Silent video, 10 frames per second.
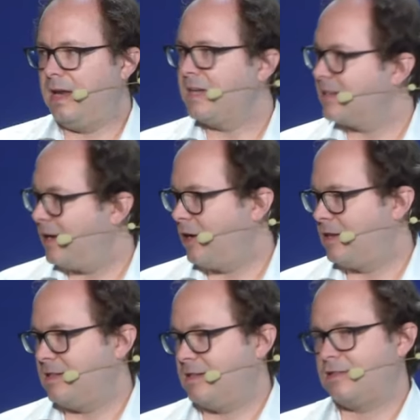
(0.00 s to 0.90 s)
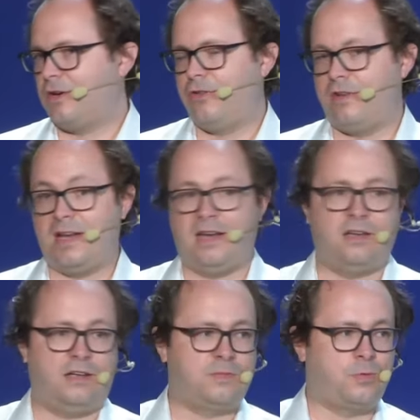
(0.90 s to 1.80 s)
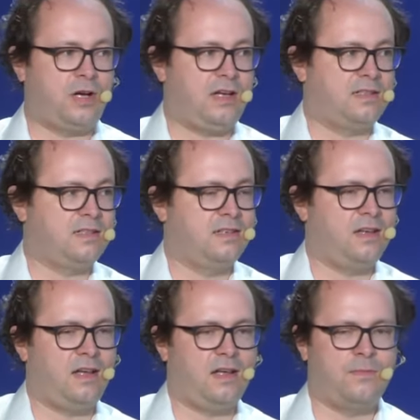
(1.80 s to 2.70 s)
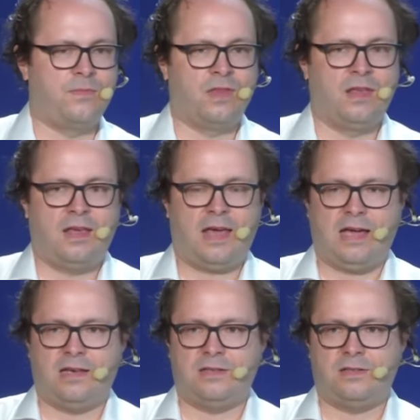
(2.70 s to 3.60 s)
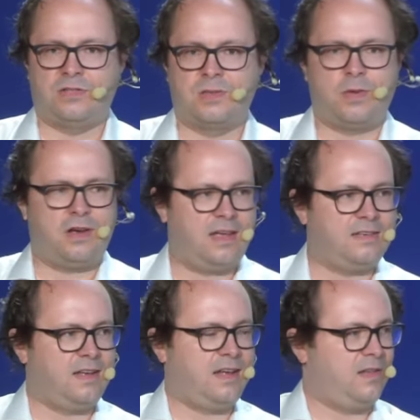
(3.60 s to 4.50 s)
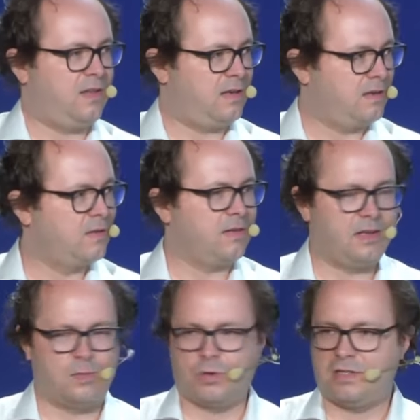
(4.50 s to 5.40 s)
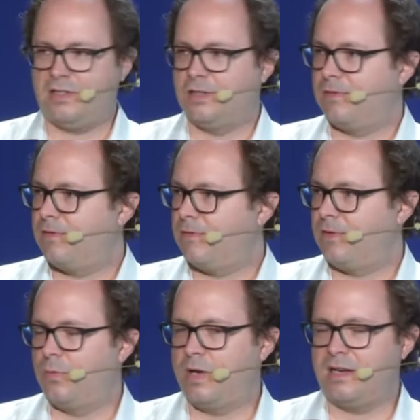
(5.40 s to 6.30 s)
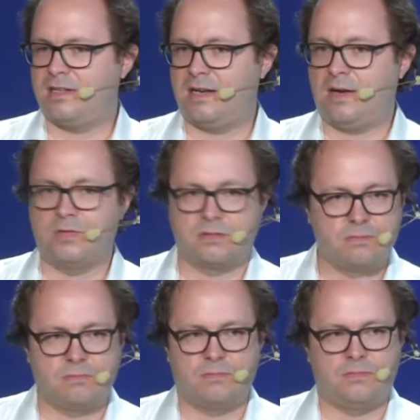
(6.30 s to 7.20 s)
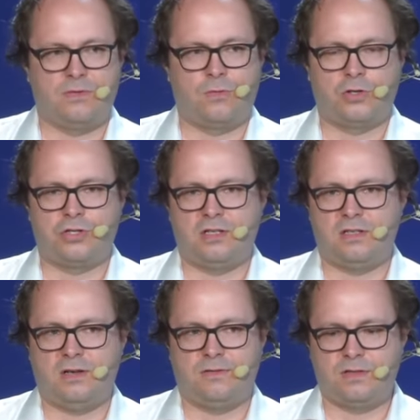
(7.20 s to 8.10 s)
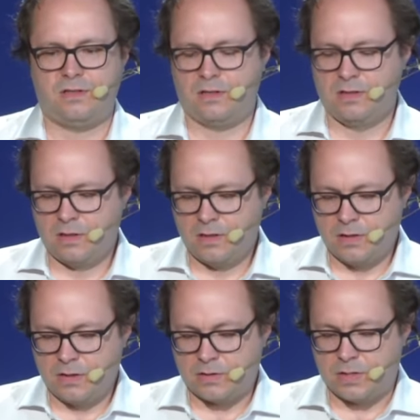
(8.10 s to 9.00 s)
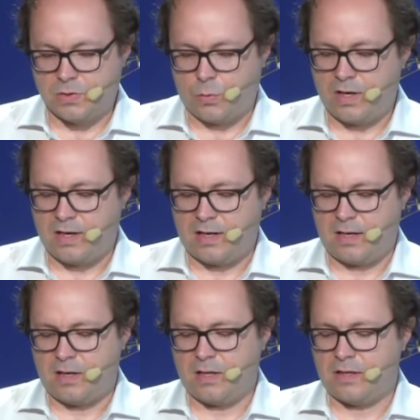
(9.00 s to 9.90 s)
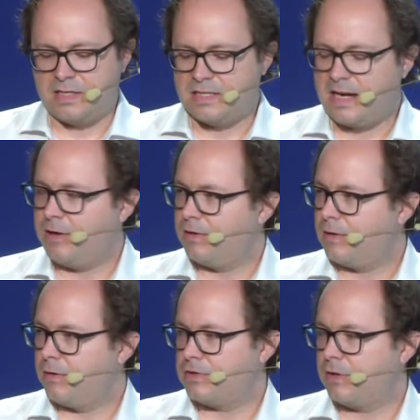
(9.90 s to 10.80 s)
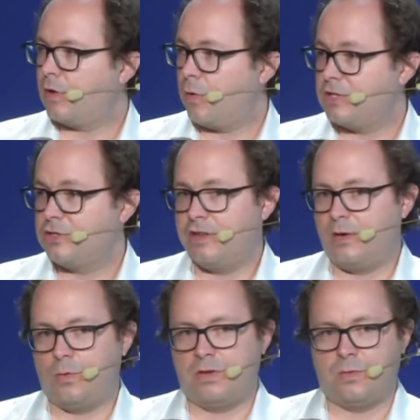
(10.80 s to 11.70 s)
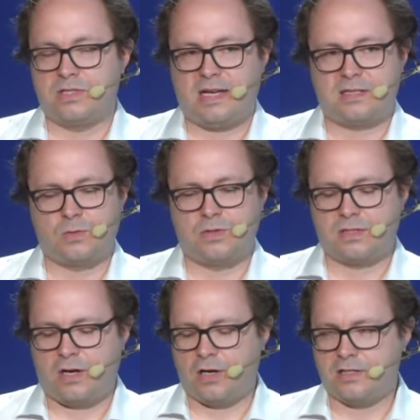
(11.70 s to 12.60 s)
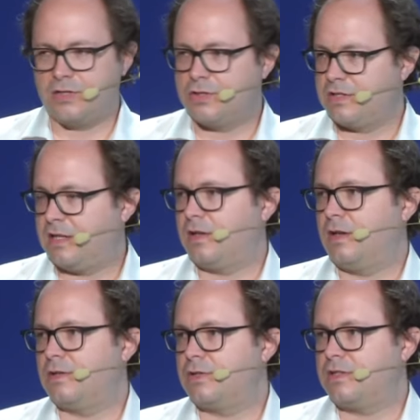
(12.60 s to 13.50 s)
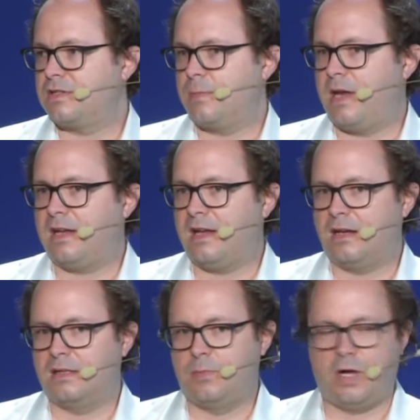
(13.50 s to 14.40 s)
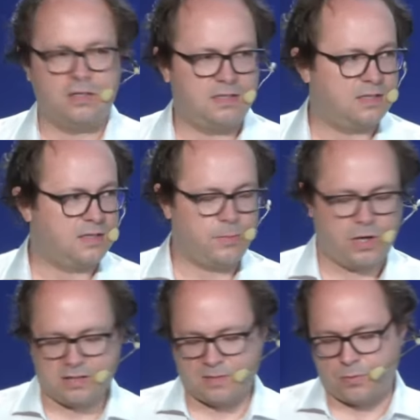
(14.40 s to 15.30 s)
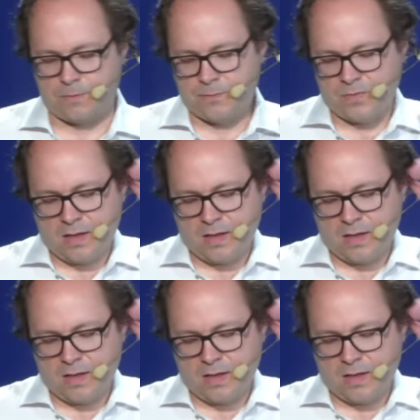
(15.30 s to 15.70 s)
essay contest called the Nine Dots Prize, and you submit an essay and then get a book deal if you win it. And I was fortunate enough to win it. And the title, or sorry, the question that was asked was, "Are digital technologies making politics impossible?"